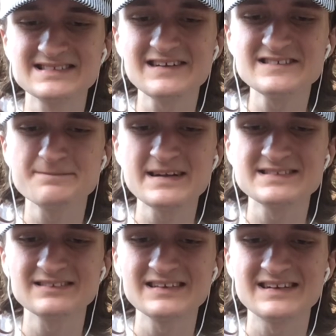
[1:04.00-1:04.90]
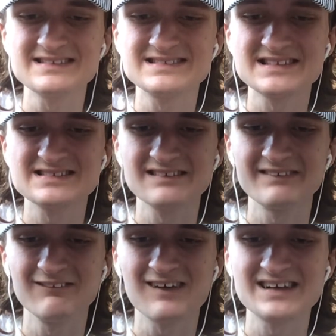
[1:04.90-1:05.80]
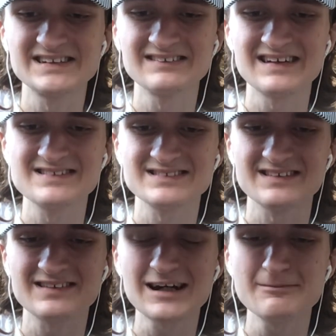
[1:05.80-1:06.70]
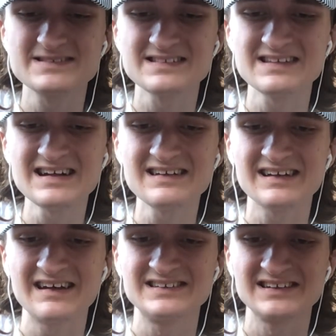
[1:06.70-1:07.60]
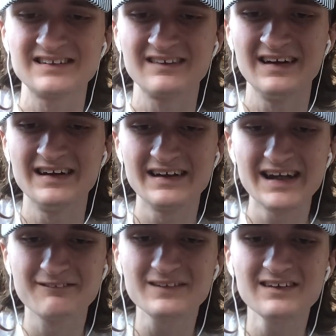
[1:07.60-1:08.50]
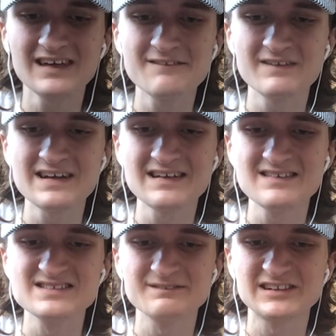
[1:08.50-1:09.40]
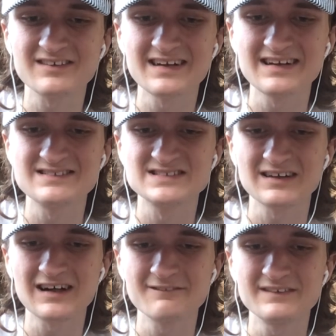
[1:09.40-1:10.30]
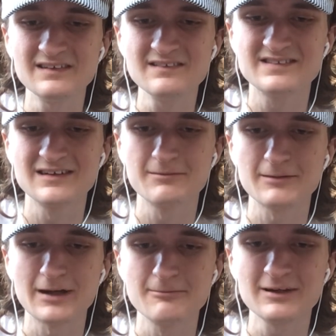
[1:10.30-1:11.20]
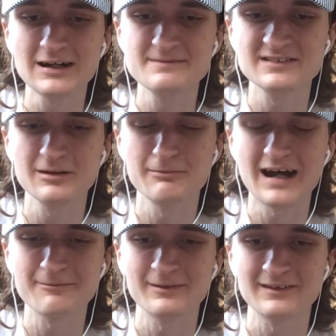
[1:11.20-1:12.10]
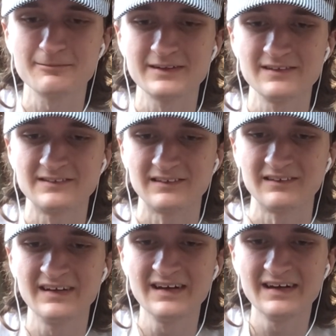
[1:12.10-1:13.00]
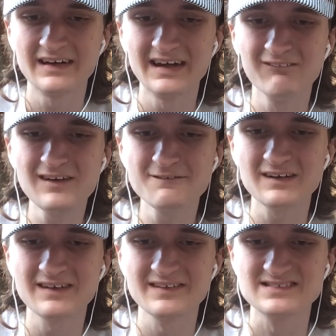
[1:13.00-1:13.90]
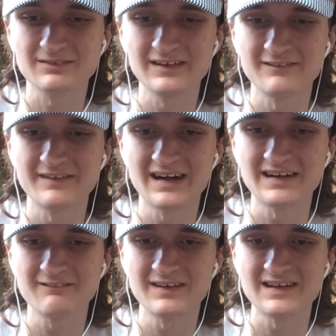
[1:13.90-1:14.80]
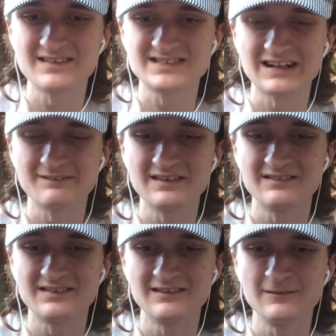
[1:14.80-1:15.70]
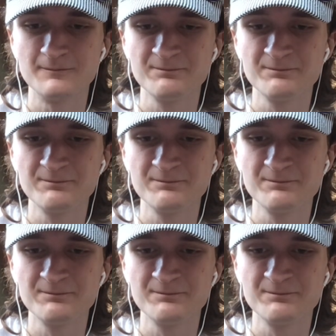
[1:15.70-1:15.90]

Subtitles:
those basically consist of me watching things like Thomas the Tank Engine and real-life videos of trains off YouTube on my mom's old MacBook computer. And with all those rail fanning videos off YouTube,